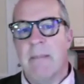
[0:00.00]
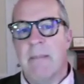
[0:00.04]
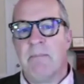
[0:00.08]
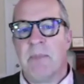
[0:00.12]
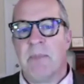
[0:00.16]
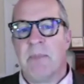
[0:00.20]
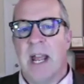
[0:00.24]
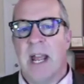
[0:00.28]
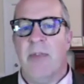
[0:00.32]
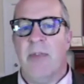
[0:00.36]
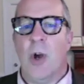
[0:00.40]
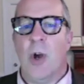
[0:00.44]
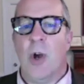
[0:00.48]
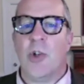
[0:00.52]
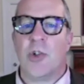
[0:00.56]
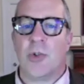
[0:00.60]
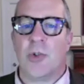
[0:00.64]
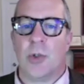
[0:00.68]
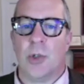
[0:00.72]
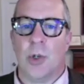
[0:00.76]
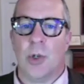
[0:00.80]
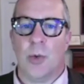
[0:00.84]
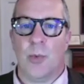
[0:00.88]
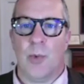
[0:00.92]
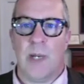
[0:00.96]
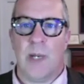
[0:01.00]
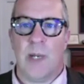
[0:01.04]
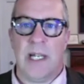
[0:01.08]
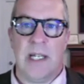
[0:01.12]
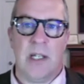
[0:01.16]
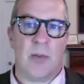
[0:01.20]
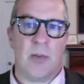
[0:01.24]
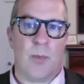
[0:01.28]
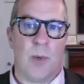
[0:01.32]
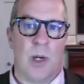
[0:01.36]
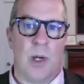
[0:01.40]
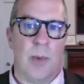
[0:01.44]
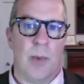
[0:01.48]
And those are
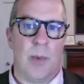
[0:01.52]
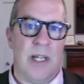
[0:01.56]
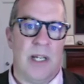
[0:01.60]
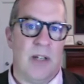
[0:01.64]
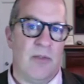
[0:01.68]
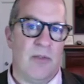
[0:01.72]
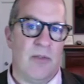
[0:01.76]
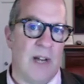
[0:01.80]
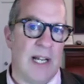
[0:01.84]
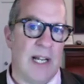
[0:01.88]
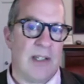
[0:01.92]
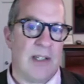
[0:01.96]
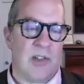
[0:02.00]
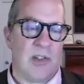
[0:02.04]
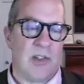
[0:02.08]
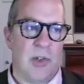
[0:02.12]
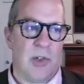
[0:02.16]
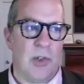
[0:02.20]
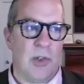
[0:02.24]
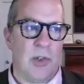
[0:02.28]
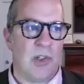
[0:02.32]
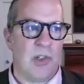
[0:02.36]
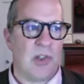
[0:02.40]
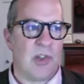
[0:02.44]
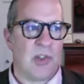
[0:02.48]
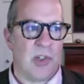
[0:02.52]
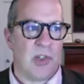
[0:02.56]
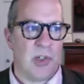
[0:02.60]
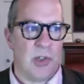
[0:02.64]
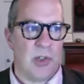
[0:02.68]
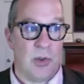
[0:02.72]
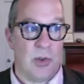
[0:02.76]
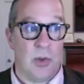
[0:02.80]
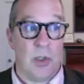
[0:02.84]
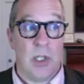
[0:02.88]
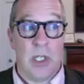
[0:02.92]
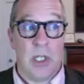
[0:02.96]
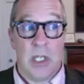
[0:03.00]
arenas where we invite students
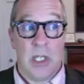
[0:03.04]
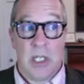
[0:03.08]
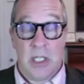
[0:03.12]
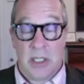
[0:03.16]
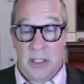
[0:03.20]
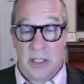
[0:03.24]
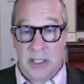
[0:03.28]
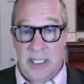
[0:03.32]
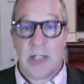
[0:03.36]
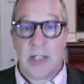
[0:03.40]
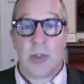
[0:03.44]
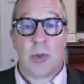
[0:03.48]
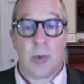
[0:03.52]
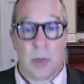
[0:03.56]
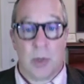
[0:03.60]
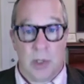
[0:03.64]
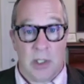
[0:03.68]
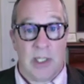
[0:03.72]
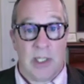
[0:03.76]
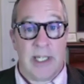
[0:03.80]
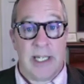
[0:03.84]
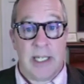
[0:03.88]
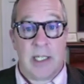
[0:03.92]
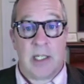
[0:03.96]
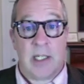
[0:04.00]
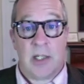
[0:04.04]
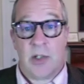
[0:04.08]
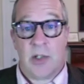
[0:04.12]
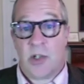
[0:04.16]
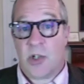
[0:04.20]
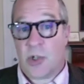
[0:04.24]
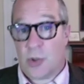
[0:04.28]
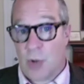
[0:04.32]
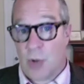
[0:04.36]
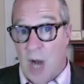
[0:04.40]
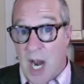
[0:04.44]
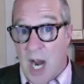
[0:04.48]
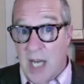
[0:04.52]
to literally
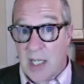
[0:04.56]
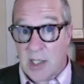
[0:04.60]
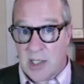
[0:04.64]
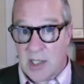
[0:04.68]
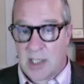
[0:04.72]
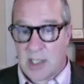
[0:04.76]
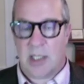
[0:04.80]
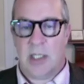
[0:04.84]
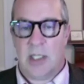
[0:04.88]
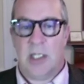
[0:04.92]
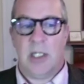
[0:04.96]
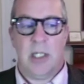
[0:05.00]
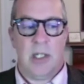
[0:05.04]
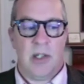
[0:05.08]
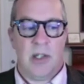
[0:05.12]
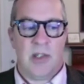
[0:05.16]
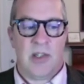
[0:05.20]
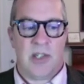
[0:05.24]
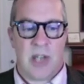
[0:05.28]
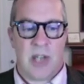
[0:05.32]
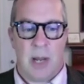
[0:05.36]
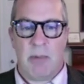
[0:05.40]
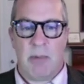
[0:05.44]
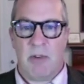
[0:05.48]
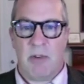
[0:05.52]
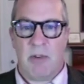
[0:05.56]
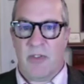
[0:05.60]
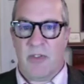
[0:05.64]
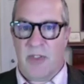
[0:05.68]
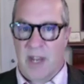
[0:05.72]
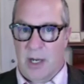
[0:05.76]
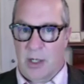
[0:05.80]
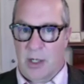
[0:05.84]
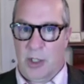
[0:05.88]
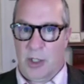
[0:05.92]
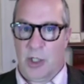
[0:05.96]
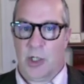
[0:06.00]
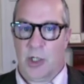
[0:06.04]
construct some of
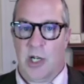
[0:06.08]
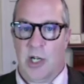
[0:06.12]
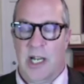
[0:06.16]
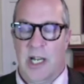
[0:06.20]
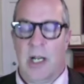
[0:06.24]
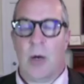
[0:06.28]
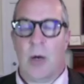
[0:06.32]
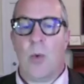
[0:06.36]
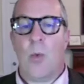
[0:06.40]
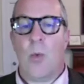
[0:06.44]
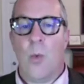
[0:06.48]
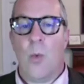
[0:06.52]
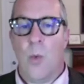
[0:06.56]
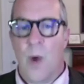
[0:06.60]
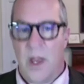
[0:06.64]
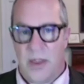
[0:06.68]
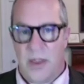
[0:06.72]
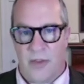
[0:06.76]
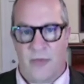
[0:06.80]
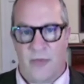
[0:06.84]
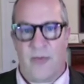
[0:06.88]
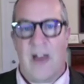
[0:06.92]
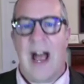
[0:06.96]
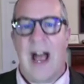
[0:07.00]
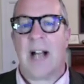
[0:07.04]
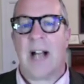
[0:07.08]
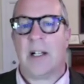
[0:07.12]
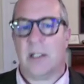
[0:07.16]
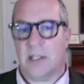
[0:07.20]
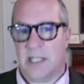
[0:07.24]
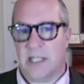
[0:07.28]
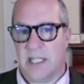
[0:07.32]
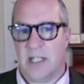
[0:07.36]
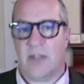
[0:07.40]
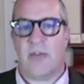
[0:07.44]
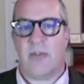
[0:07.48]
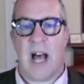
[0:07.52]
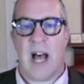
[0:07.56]
their learning with a
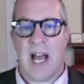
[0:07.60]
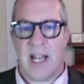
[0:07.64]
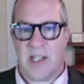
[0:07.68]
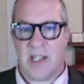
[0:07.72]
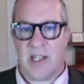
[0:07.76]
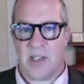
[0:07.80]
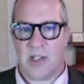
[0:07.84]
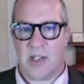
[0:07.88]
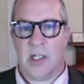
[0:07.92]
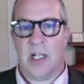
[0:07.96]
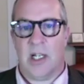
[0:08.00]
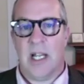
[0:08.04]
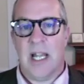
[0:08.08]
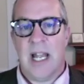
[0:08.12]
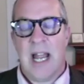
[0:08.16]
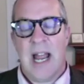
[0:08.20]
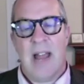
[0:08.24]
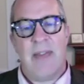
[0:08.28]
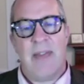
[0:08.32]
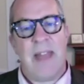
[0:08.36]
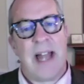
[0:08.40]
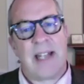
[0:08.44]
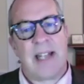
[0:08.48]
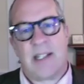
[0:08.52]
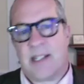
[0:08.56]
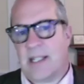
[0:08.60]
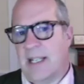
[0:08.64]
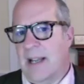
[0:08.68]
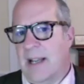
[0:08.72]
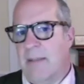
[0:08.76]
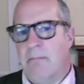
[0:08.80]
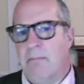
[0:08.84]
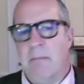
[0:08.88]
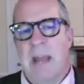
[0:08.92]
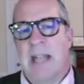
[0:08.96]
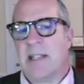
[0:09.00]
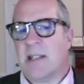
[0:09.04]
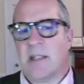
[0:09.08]
faculty advisor. And that's
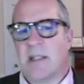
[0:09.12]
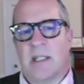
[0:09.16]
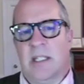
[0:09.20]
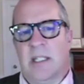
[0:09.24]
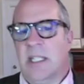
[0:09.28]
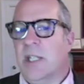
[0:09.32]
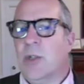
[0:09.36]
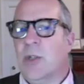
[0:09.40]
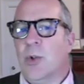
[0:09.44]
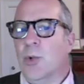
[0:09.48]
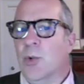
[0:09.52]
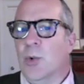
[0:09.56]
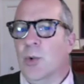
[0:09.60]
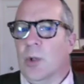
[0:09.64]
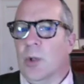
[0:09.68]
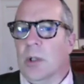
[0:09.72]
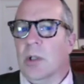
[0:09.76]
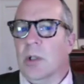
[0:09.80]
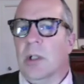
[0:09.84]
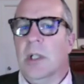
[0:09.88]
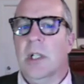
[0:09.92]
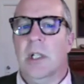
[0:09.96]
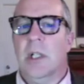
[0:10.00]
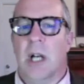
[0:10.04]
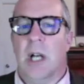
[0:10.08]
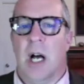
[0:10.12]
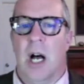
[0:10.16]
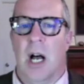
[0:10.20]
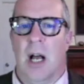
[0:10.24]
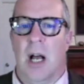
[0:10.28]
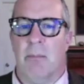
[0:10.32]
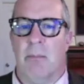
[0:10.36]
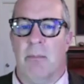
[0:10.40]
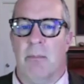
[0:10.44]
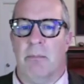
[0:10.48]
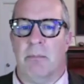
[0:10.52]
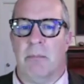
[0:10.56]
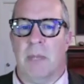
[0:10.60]
immensely cool.
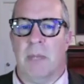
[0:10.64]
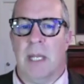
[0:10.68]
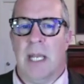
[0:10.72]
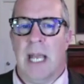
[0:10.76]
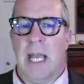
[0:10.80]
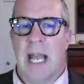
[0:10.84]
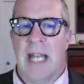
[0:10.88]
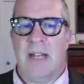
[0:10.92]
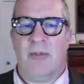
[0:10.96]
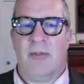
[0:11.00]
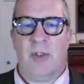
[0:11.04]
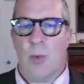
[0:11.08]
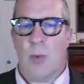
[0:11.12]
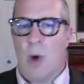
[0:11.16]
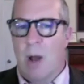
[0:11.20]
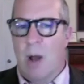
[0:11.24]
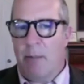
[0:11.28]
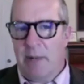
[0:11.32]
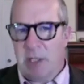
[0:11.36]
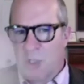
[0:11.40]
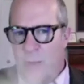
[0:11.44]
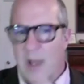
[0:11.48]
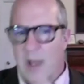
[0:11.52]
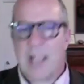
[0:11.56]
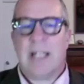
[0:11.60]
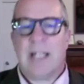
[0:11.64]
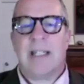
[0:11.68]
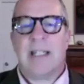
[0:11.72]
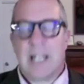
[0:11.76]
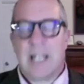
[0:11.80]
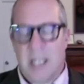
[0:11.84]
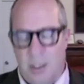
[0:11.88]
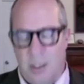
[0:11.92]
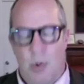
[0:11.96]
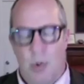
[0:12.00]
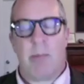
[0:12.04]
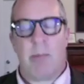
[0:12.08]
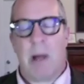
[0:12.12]
And if you want me to, I can tell
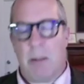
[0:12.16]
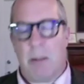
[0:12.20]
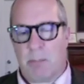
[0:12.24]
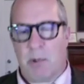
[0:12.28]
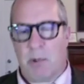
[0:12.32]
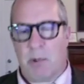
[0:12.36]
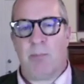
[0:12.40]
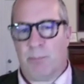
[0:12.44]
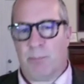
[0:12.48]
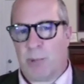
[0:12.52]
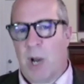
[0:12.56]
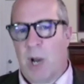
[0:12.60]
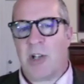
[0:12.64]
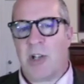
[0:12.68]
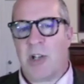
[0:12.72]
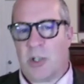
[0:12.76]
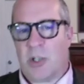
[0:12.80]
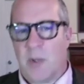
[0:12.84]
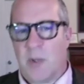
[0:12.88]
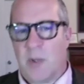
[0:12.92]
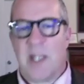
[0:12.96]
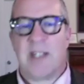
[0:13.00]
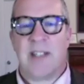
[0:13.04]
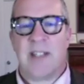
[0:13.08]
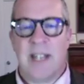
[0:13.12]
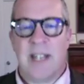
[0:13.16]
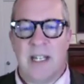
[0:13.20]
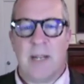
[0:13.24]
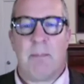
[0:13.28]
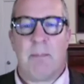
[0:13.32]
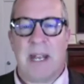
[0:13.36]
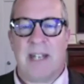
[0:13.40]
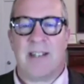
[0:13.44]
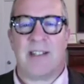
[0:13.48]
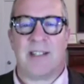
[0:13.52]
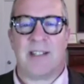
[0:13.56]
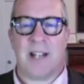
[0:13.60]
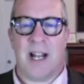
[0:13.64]
you more about project weeks and
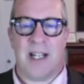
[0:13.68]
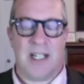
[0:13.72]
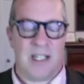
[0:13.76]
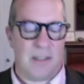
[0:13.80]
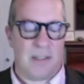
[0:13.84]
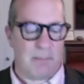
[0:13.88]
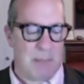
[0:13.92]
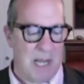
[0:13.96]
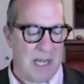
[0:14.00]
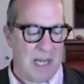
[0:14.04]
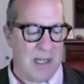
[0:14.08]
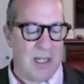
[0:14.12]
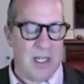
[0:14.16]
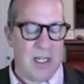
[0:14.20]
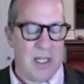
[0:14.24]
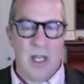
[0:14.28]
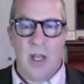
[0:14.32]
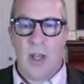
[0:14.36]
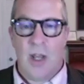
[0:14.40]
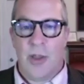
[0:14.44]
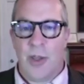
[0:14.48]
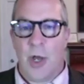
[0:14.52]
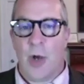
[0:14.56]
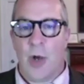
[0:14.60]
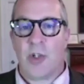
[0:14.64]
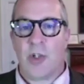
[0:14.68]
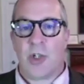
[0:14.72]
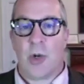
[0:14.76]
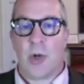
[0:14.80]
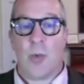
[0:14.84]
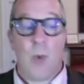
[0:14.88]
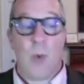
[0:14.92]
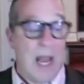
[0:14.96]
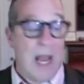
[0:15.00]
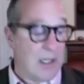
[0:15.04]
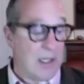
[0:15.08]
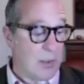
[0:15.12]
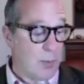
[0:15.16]
independent studies, but those are
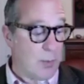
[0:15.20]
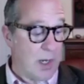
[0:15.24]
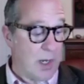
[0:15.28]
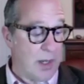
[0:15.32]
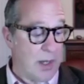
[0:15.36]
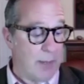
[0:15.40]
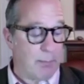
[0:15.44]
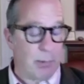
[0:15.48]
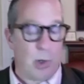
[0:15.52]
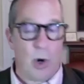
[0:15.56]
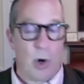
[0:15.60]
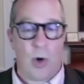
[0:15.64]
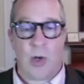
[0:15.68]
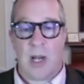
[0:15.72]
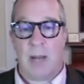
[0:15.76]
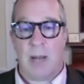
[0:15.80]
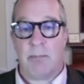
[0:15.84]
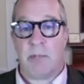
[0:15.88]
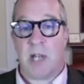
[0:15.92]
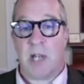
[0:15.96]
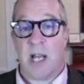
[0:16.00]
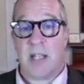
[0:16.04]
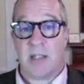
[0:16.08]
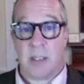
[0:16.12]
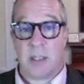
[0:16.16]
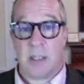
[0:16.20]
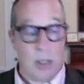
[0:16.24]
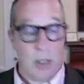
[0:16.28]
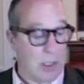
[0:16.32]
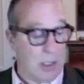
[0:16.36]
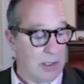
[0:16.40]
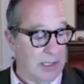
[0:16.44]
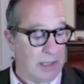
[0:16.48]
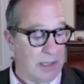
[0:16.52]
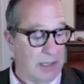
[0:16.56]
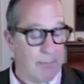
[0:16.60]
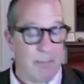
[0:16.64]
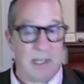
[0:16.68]
ways where the program does look a
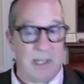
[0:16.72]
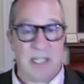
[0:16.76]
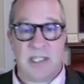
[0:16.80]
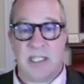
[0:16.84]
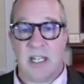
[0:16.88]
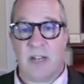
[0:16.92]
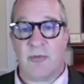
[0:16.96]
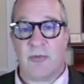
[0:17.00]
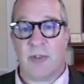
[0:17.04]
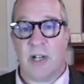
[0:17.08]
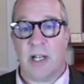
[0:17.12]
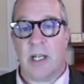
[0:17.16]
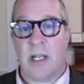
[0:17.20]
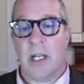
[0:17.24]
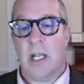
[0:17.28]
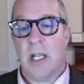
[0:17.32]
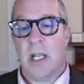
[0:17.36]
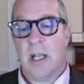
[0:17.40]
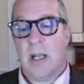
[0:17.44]
little bit different.